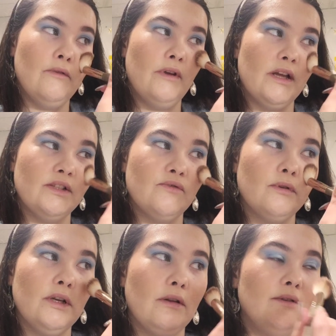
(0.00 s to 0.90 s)
it gets
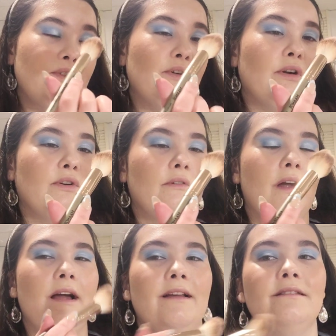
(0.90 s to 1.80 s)
really close to your under
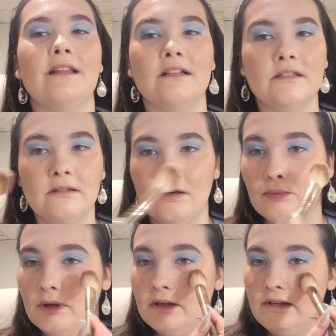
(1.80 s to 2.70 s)
eye, that's
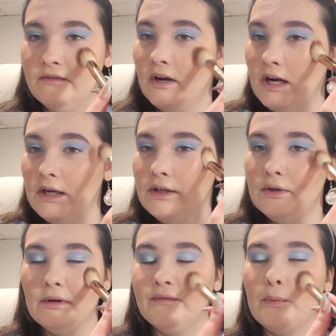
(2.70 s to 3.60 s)
completely fine. You
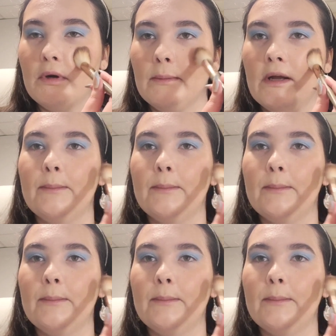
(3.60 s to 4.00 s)
don't have to worry about it